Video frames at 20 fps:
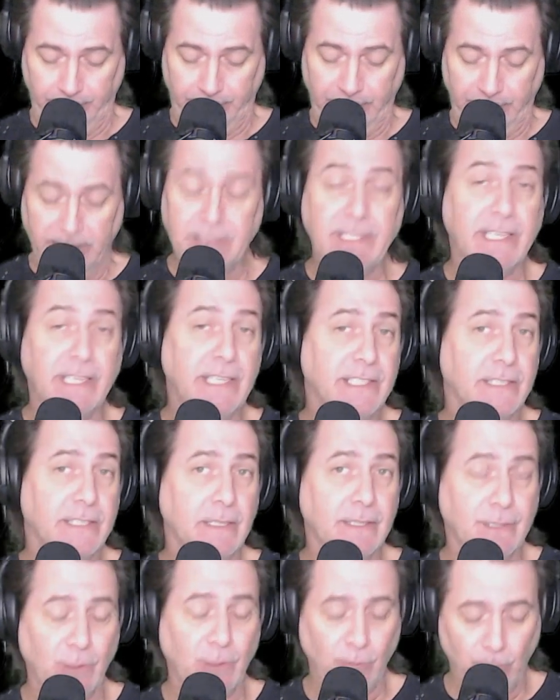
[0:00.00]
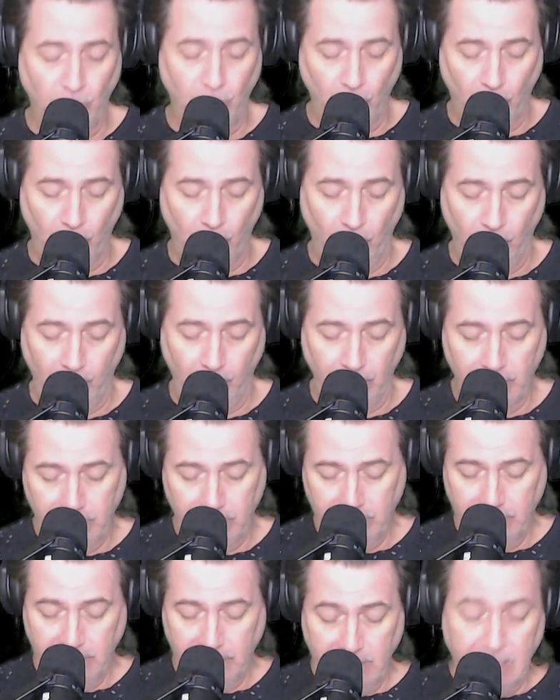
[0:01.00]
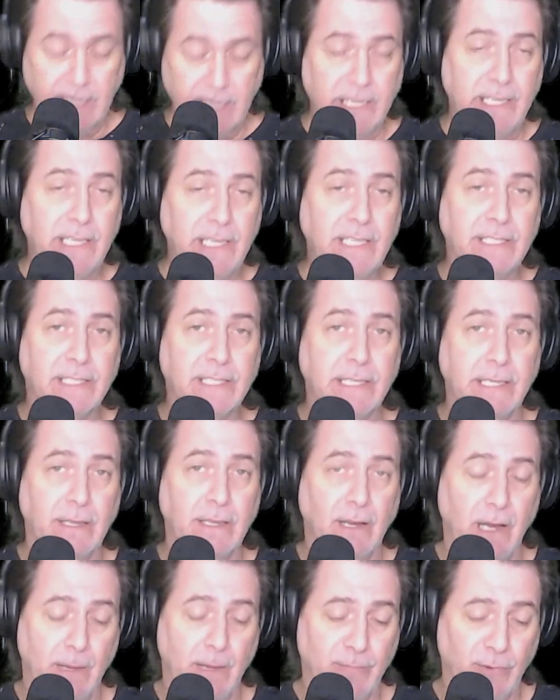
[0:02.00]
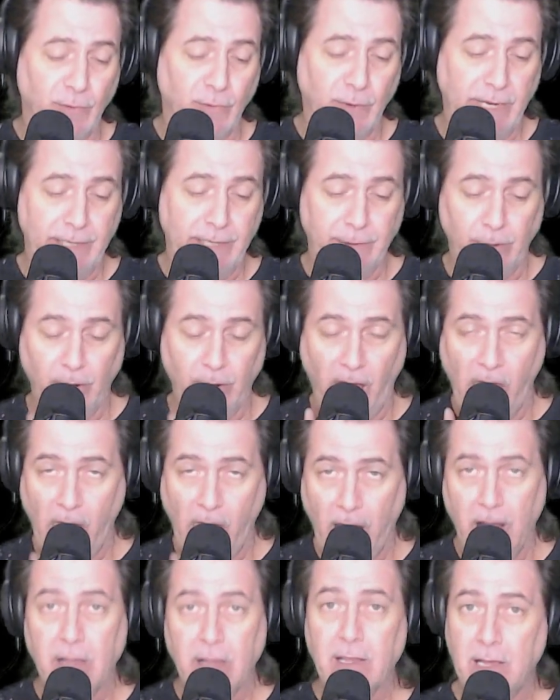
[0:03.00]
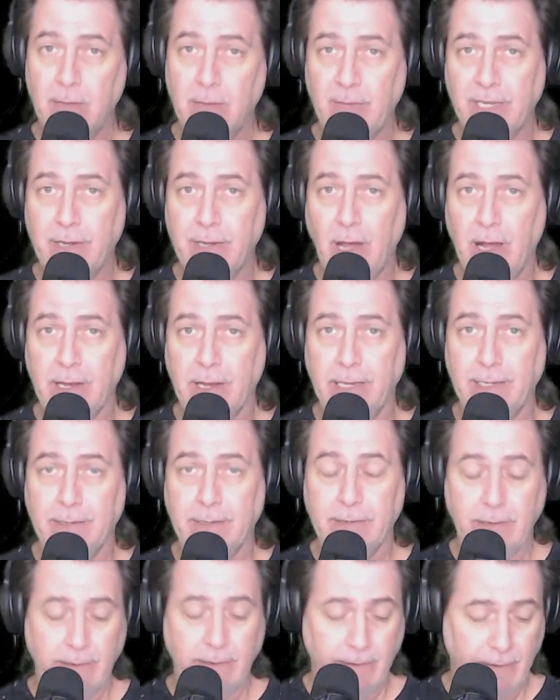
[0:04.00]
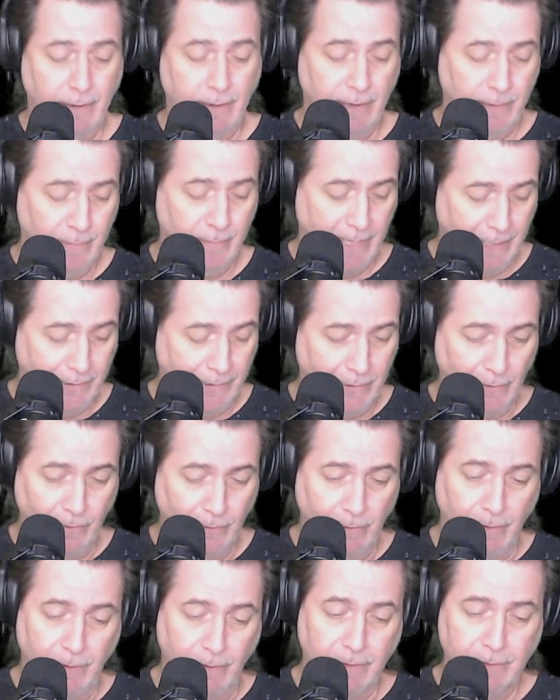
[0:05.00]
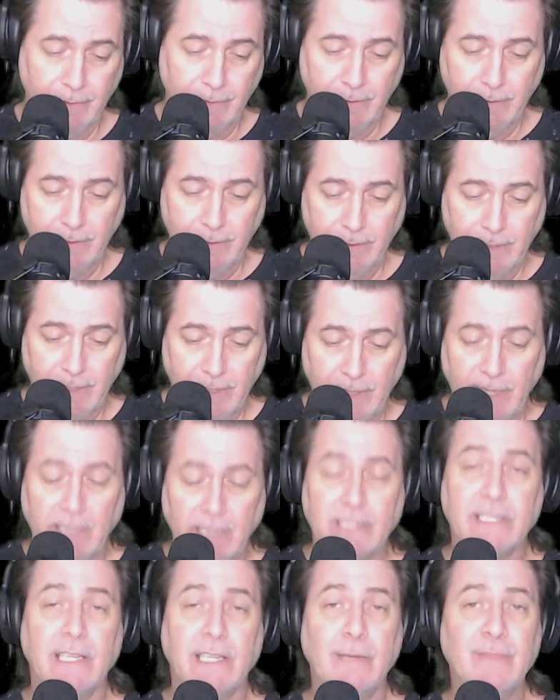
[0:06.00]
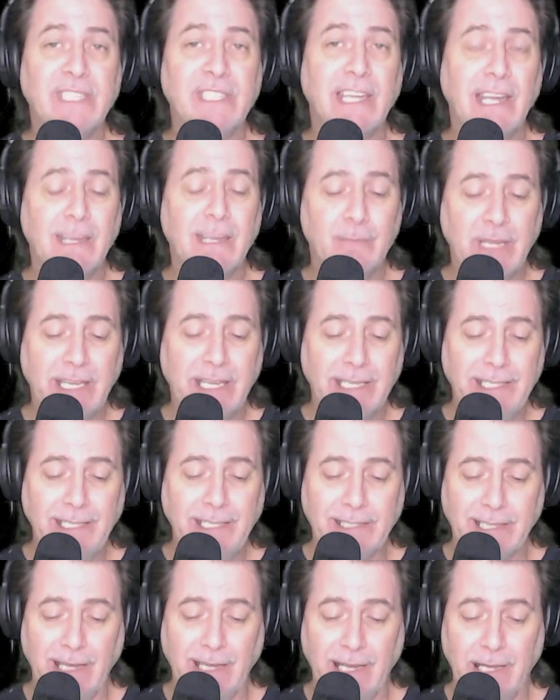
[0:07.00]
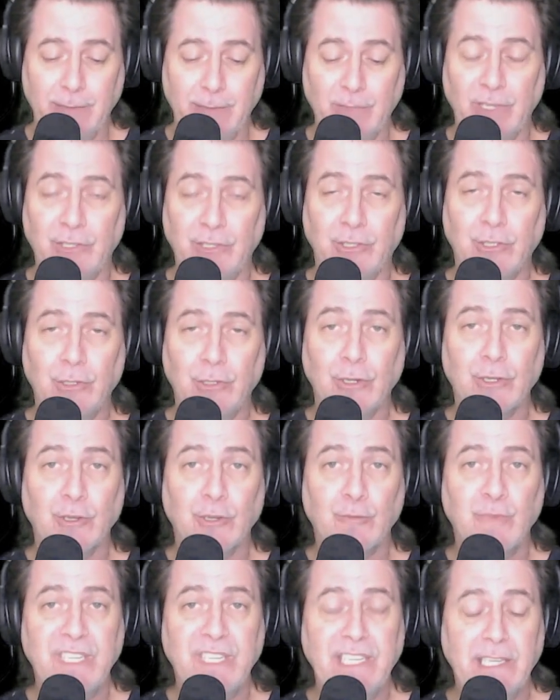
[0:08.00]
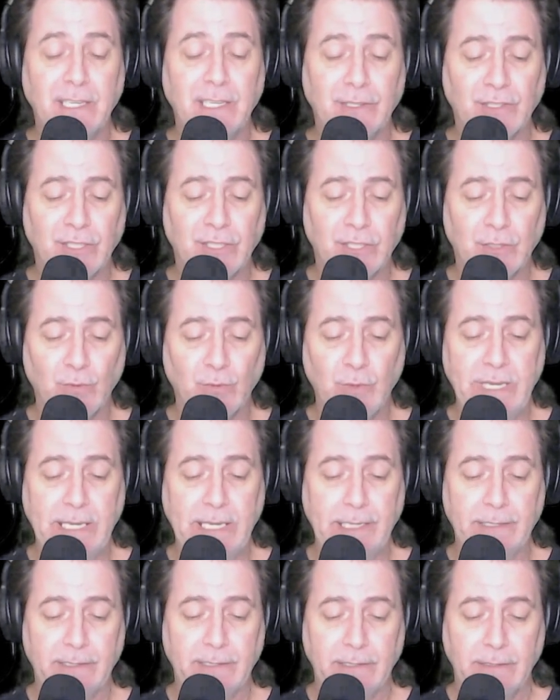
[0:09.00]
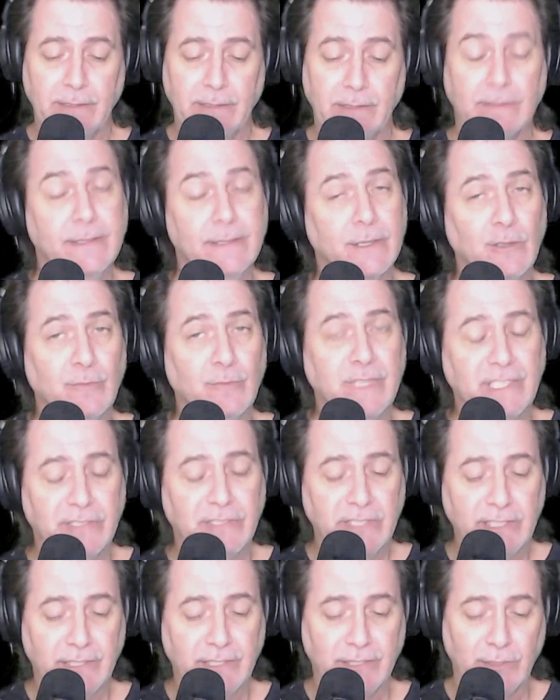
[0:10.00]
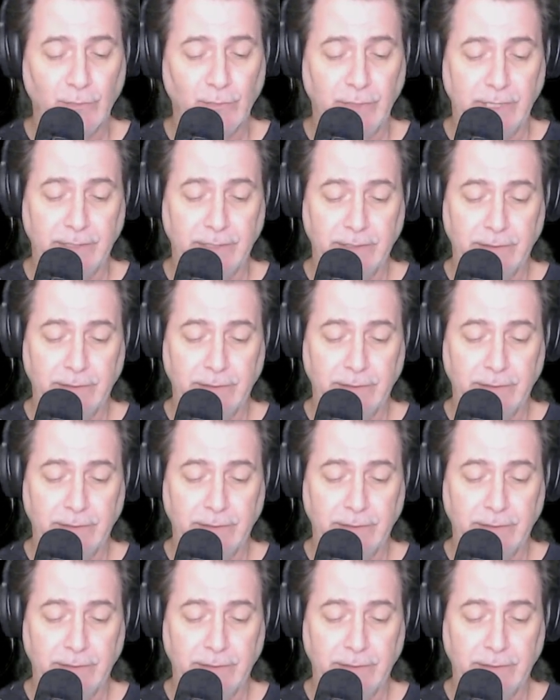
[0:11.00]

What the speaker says: tease a little more. Easy, operator, come a knocking on my door. Sometime, anytime, sugar me sweet, little Miss Innocent.